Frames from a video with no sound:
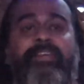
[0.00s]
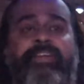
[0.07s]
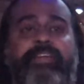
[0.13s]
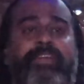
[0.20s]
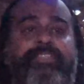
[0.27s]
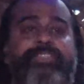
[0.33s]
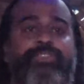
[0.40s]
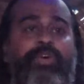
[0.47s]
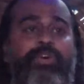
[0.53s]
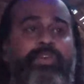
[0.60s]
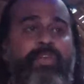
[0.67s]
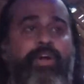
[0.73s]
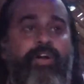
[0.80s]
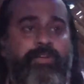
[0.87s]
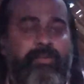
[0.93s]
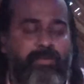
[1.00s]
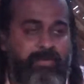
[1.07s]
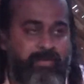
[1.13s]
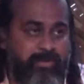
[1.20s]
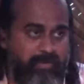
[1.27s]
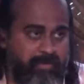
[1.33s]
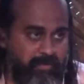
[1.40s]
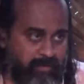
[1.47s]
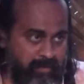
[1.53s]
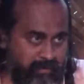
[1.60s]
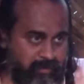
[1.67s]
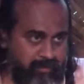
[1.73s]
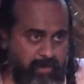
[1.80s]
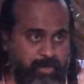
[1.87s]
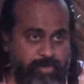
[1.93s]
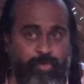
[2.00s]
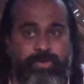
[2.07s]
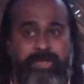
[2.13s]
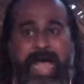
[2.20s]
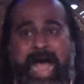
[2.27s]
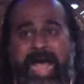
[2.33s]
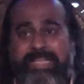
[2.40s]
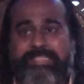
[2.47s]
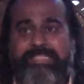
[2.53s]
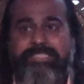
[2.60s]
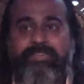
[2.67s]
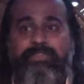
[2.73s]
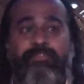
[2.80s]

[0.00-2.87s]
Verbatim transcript: returns or not, to dance